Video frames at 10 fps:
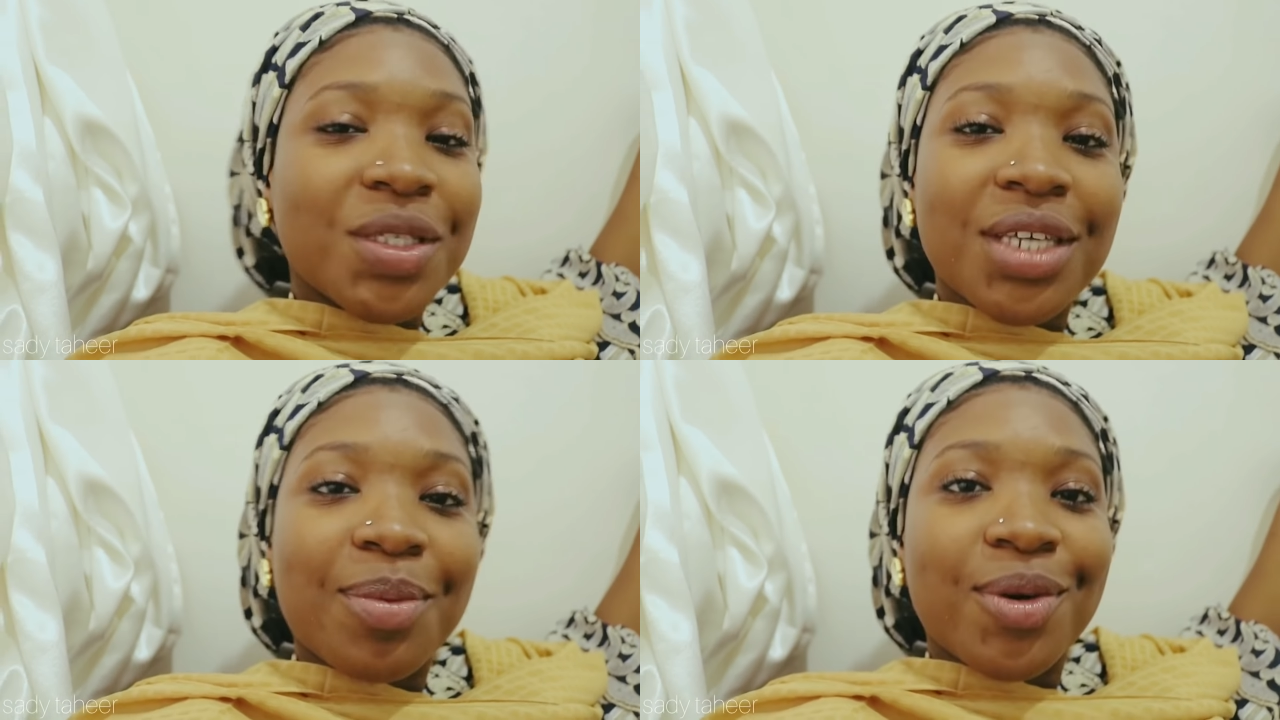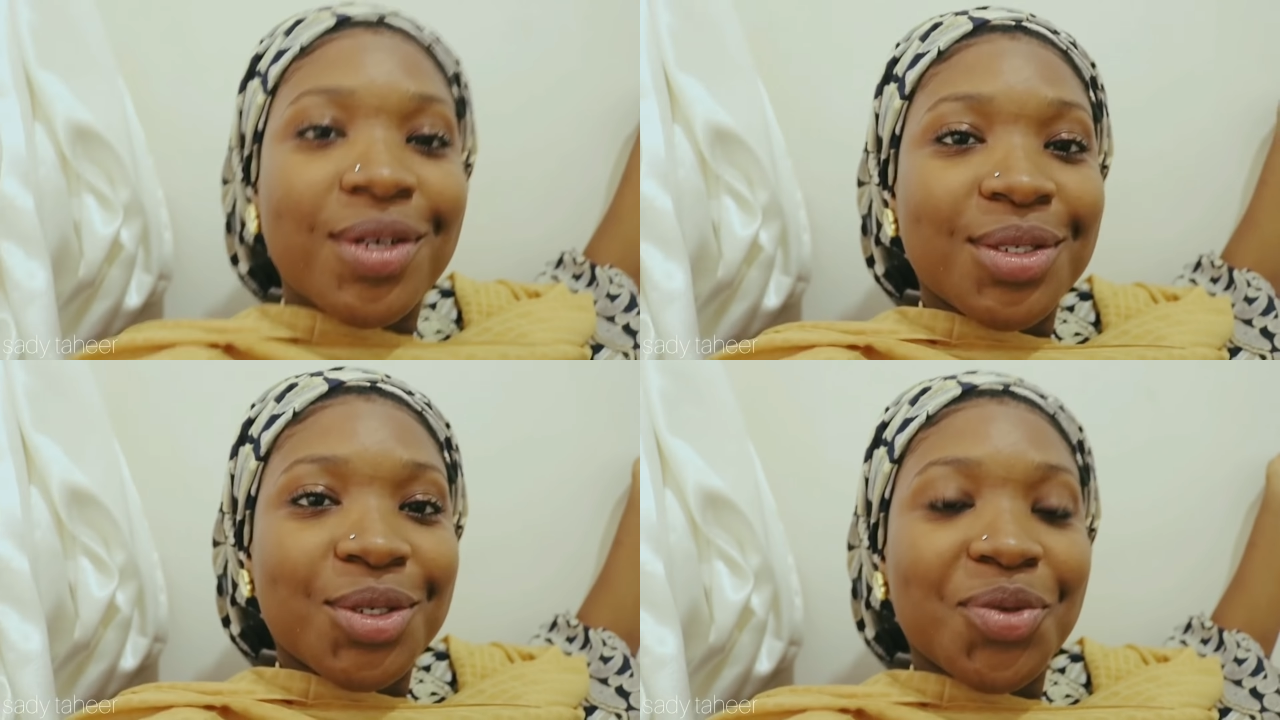I'm
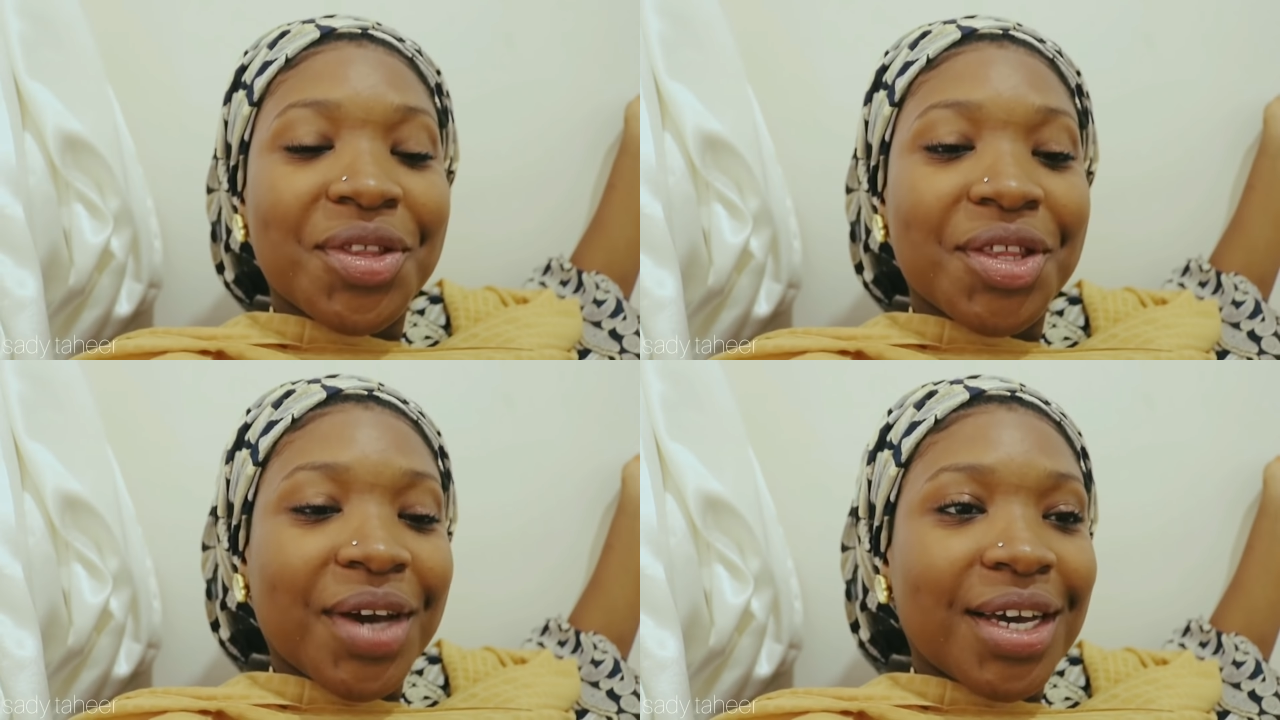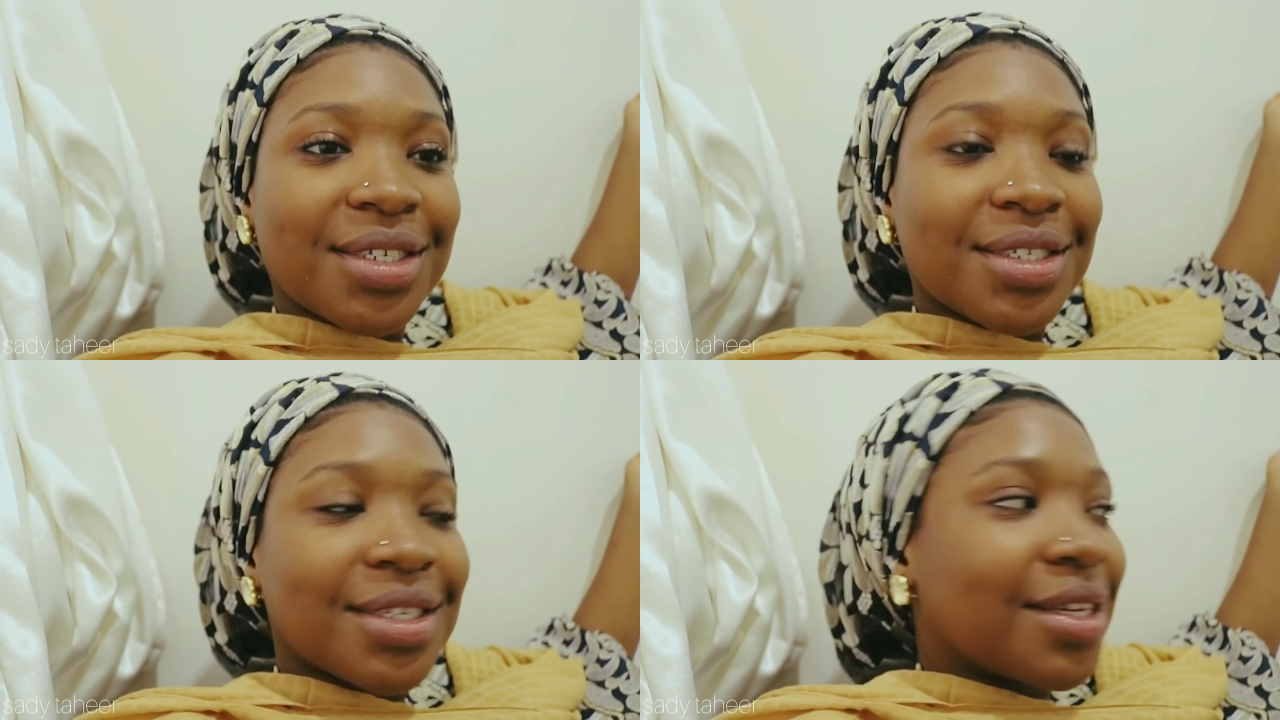going to go with you
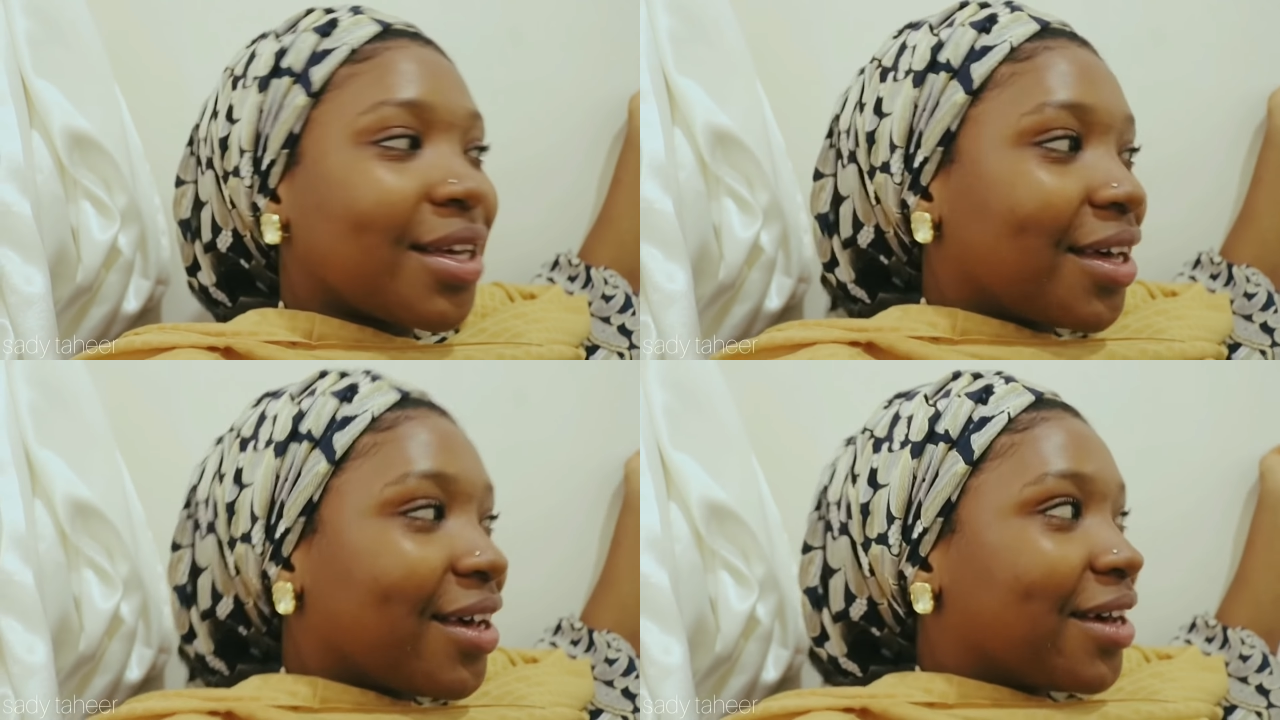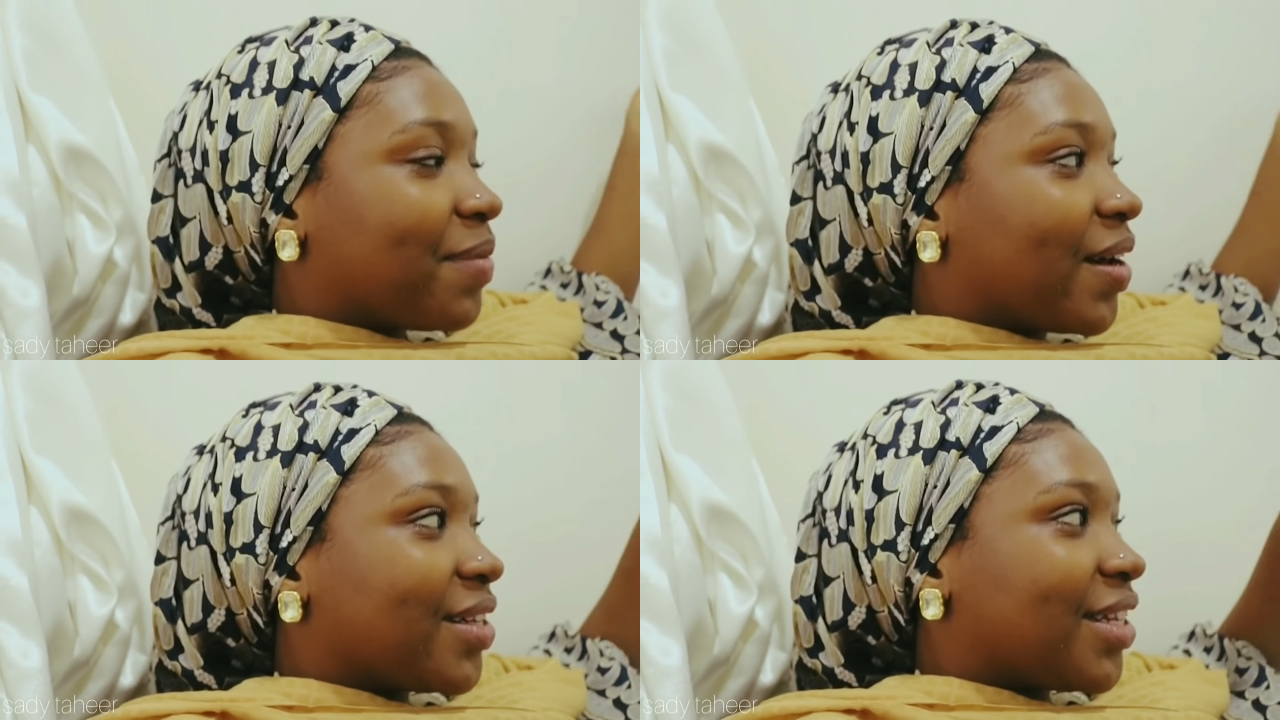guys.
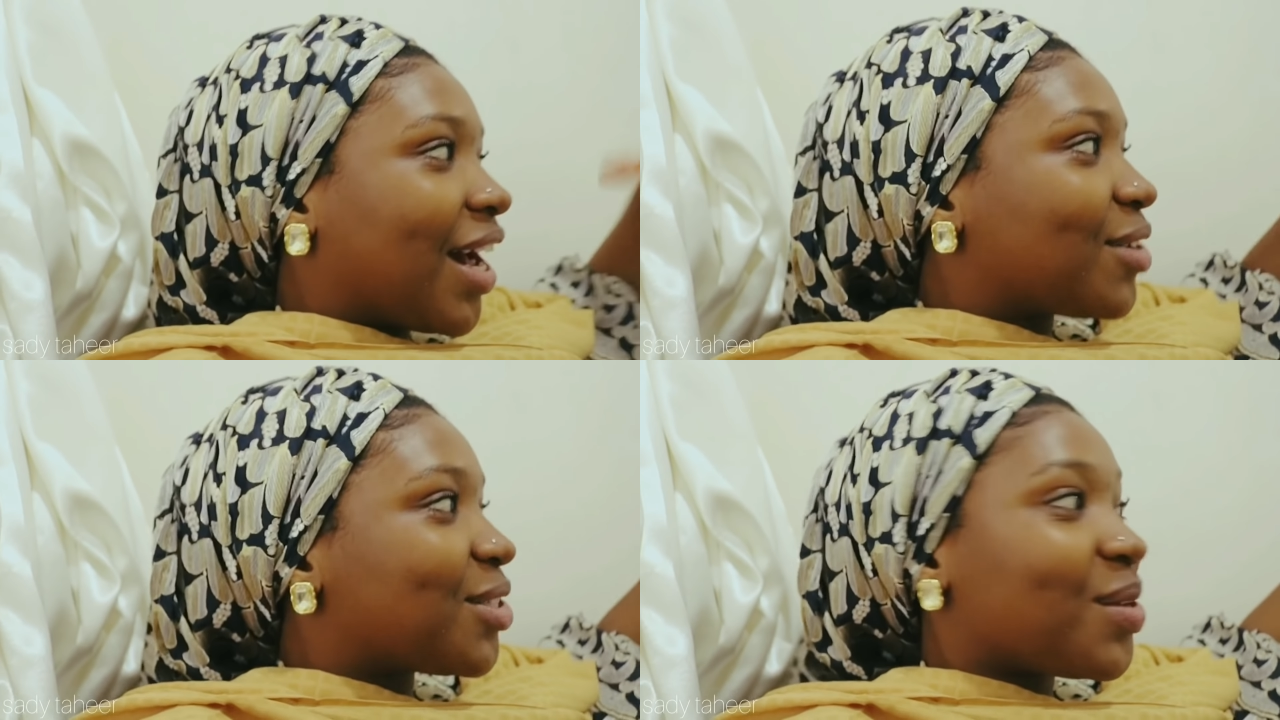But the house